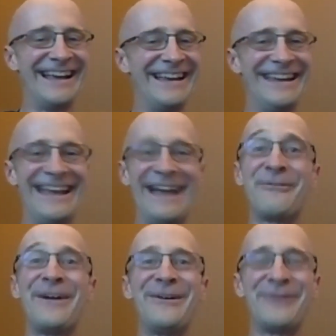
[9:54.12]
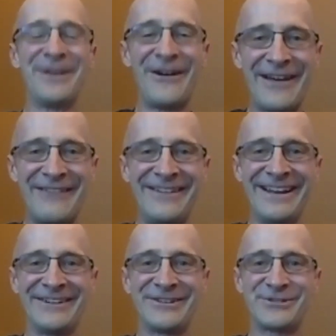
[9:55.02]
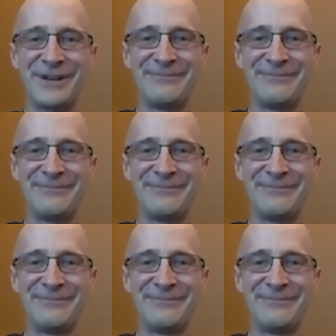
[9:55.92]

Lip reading: Yeah, well, we all have an inner Trump.